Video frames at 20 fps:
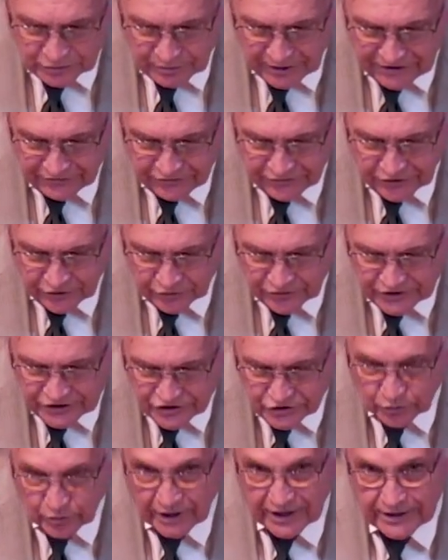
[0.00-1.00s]
may feel
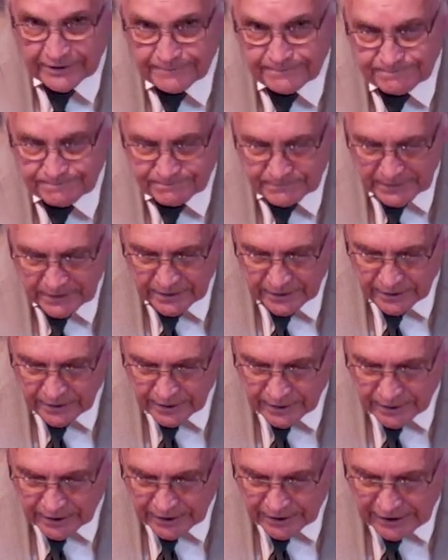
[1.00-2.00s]
this way
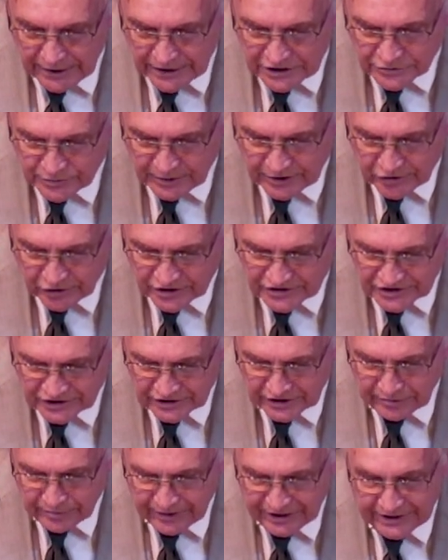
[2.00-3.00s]
is because in
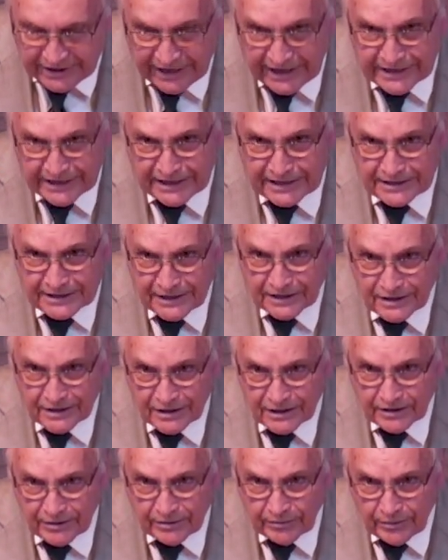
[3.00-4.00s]
the beginning,
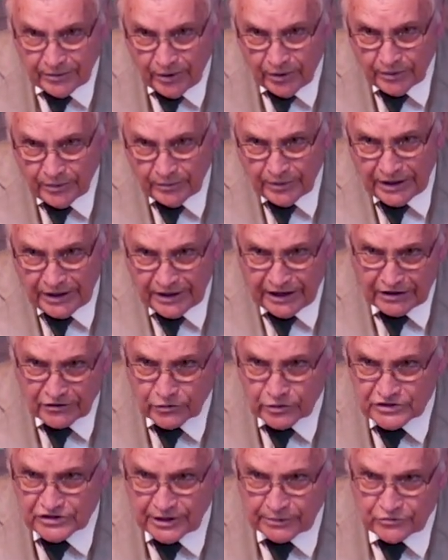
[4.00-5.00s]
in other
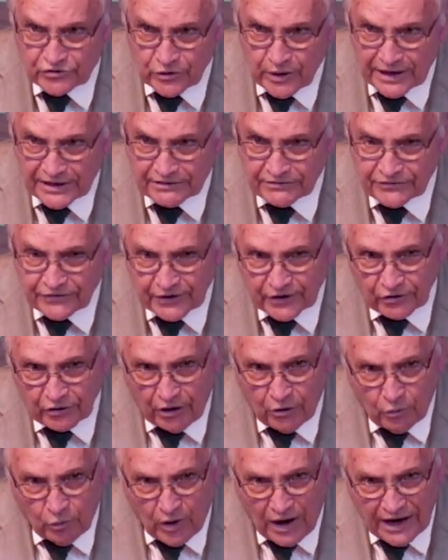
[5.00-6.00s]
words, I'm trying to figure
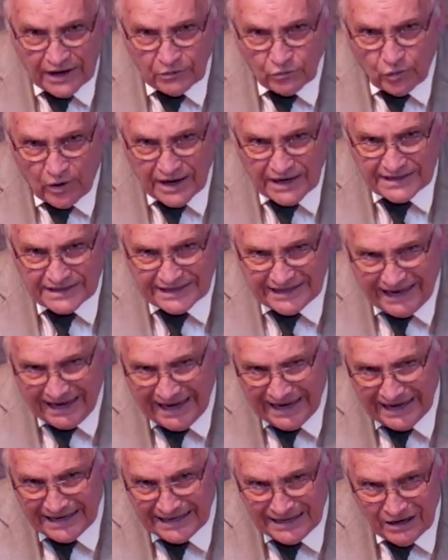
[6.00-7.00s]
out why, why did
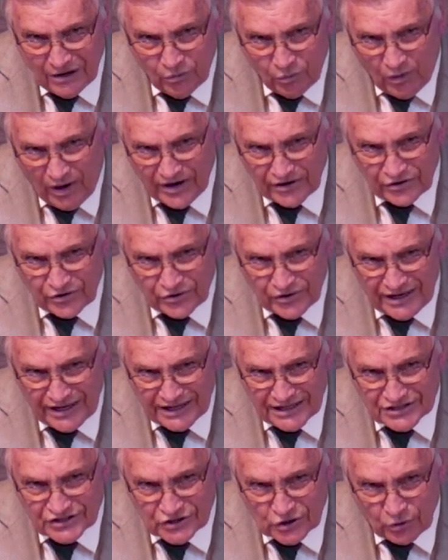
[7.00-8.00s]
Cain, why are you
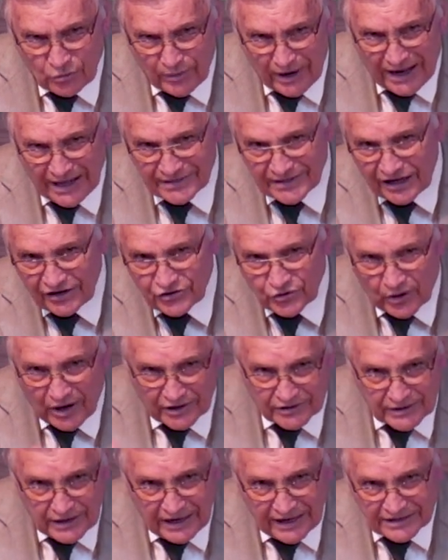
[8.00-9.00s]
getting so mad that you're
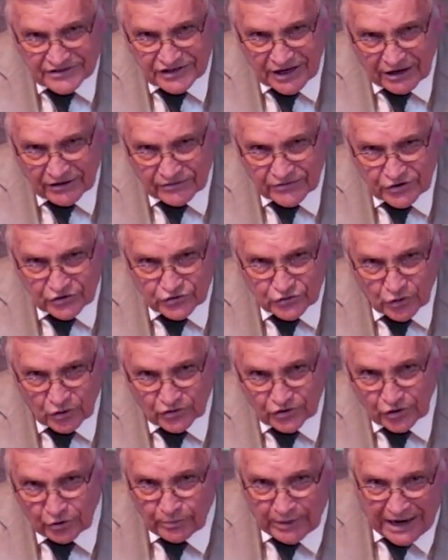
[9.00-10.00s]
out, it's out of control
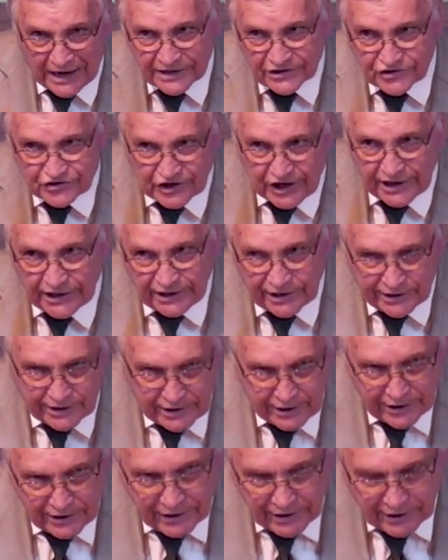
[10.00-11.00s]
and your body's shaking
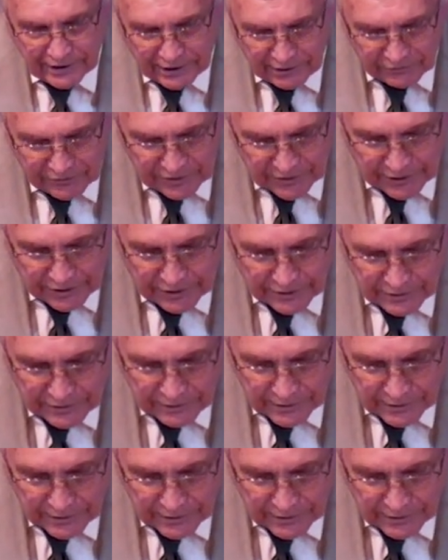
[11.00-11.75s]
and everything?